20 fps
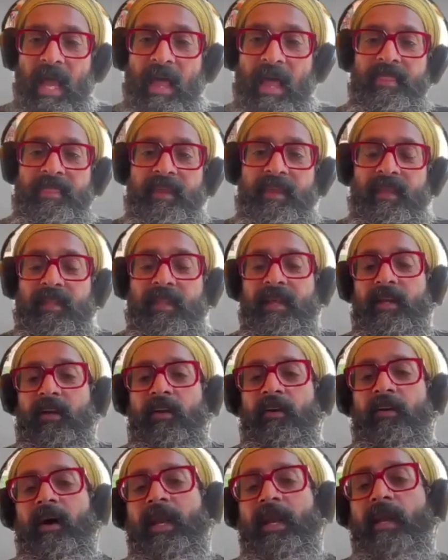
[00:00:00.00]
and then
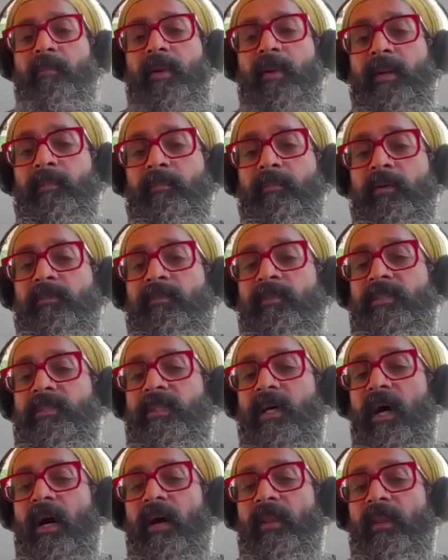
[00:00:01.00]
later on I might move
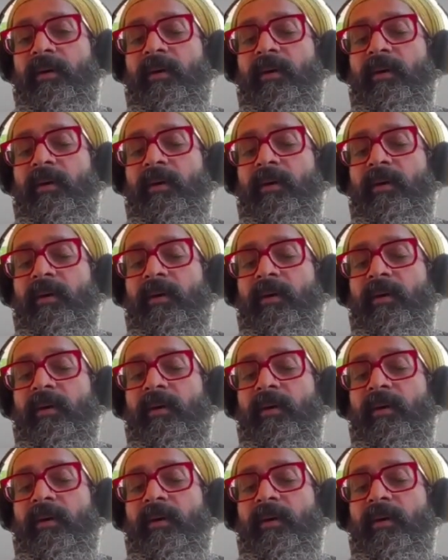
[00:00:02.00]
into